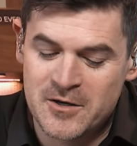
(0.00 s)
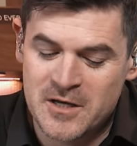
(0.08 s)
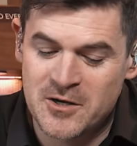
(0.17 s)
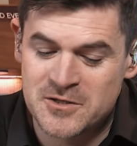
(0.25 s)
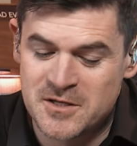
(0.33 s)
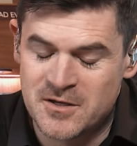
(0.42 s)
it's
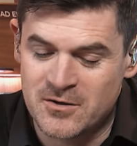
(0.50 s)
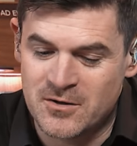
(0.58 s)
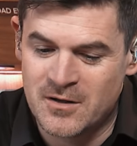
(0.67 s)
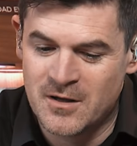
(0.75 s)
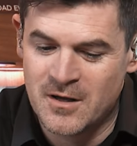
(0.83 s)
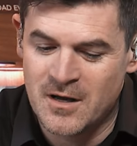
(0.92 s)
not here's
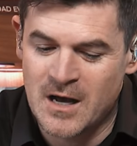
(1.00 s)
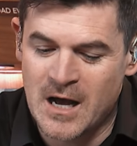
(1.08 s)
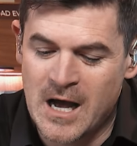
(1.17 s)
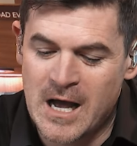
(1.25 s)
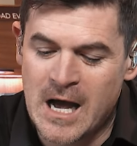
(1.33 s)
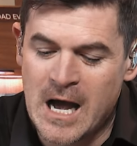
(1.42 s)
sensible.
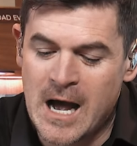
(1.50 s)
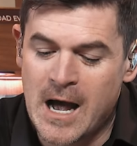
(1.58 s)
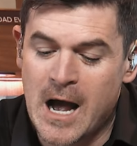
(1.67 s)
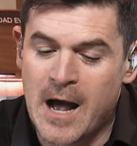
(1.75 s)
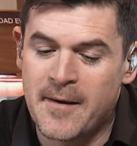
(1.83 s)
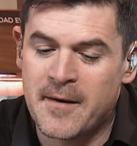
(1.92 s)
The deal. I,
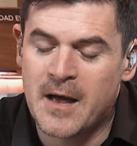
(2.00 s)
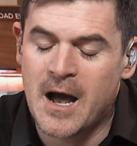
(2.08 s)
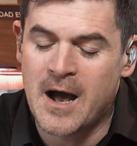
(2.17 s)
I,